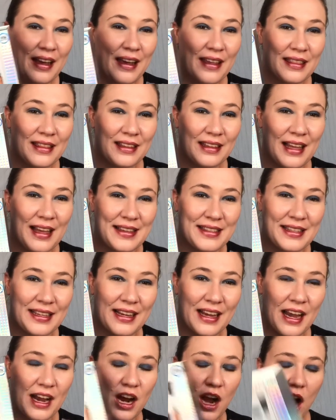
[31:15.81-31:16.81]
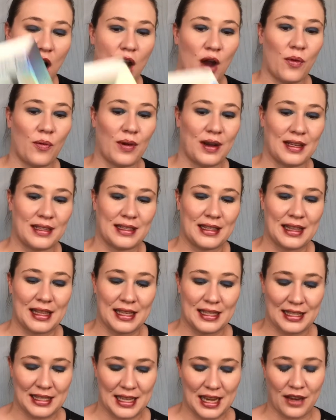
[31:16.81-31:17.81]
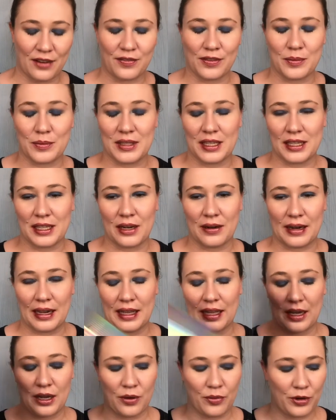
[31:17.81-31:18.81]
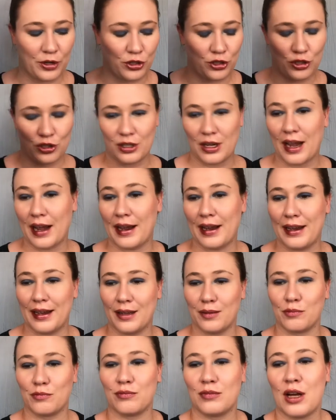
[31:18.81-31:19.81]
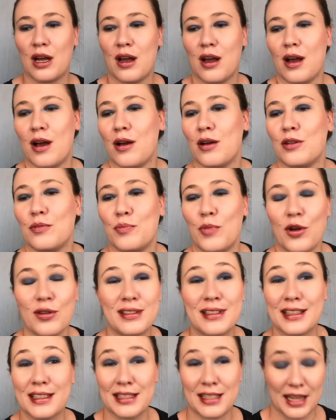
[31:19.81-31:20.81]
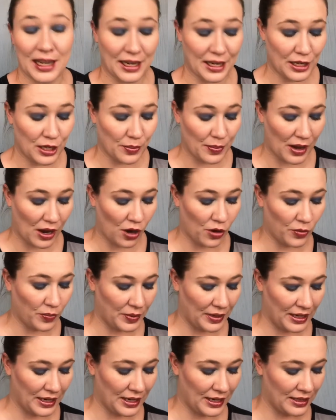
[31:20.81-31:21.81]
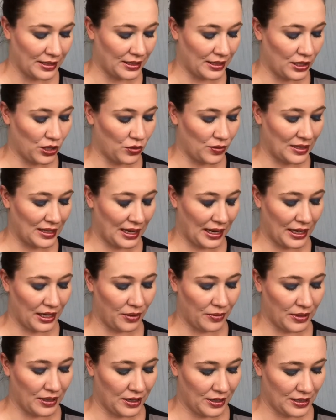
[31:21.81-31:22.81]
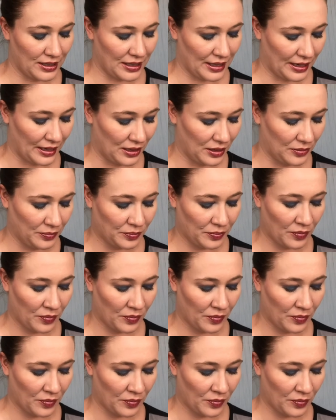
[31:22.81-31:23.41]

The last thing I got was this set from Sunday Riley, which I am most excited about because this was 81 on sale